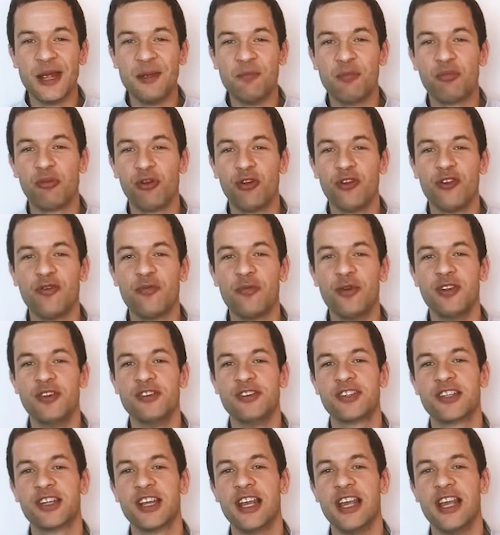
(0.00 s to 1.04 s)

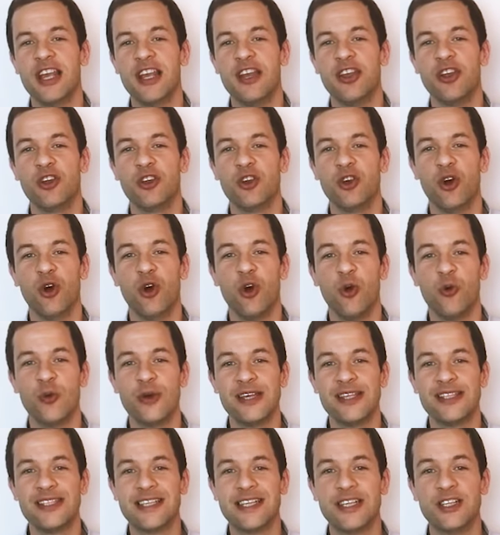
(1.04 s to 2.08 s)
improvements in your
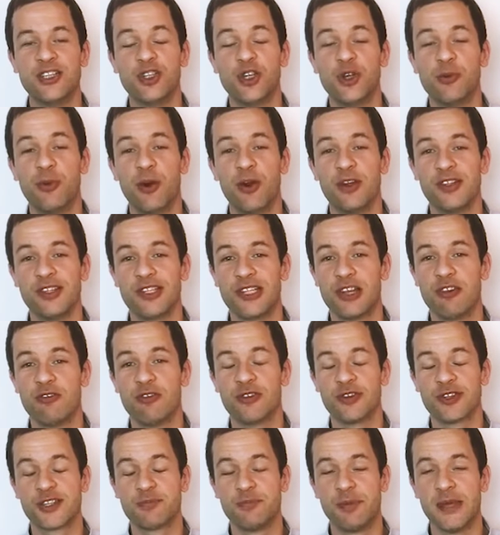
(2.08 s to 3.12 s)
OET
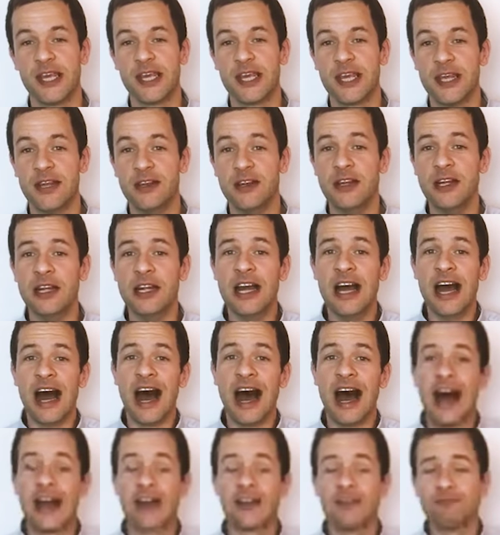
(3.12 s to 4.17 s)
2.0 speaking.
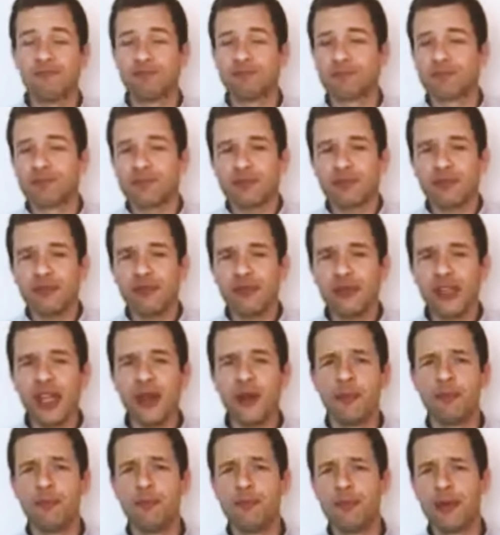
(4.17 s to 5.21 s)
And
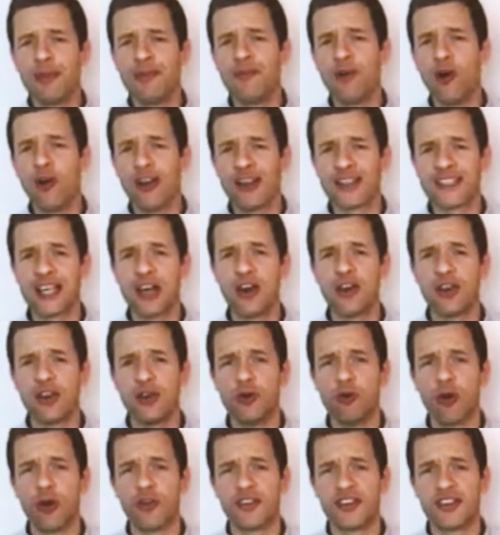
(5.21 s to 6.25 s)
before I tell
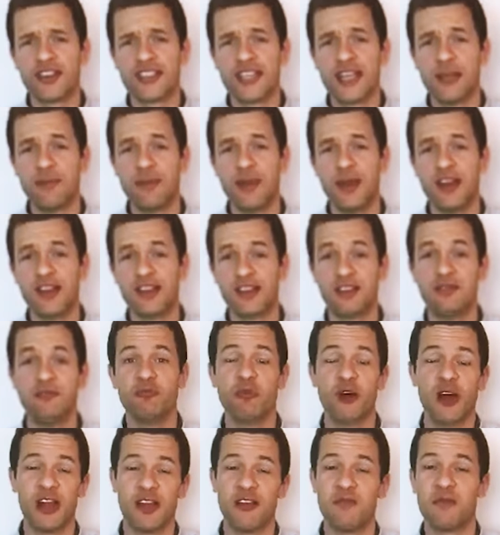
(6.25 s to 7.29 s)
you what this tip is,
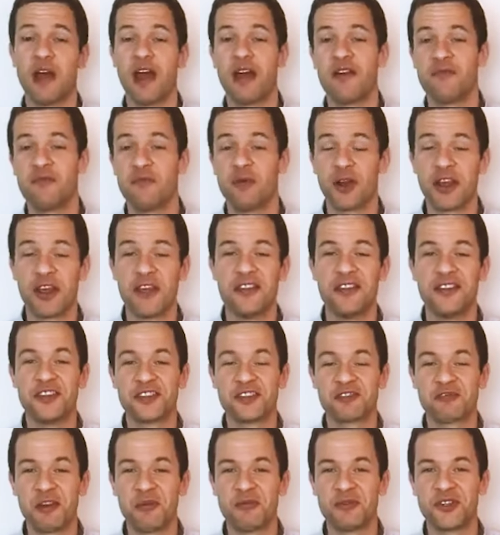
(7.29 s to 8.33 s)
and well, I've put it in the
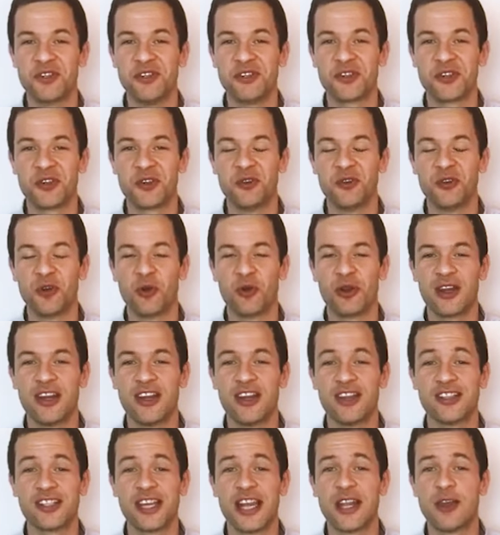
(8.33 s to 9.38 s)
description so you'll know what
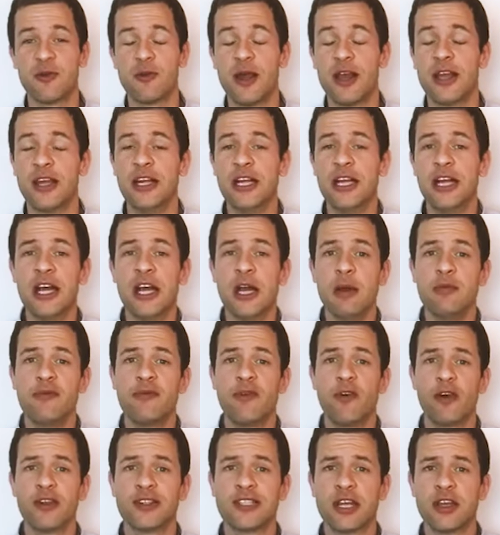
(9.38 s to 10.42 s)
it is anyway.
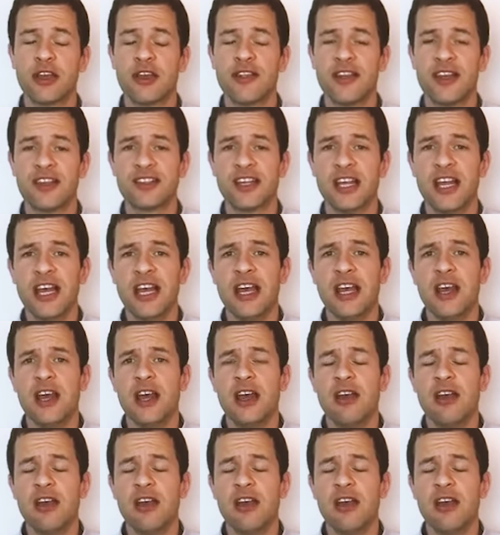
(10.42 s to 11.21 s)
Before I tell you this,